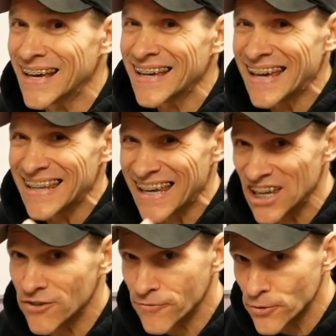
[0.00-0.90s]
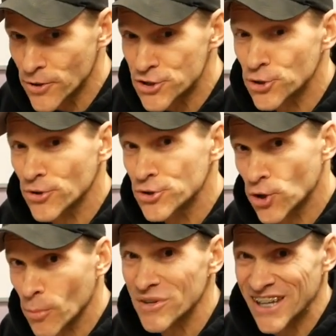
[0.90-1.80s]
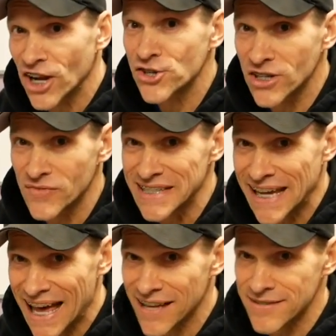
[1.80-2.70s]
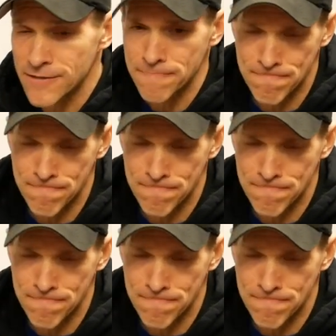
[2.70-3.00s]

can influence your interpretation of the test.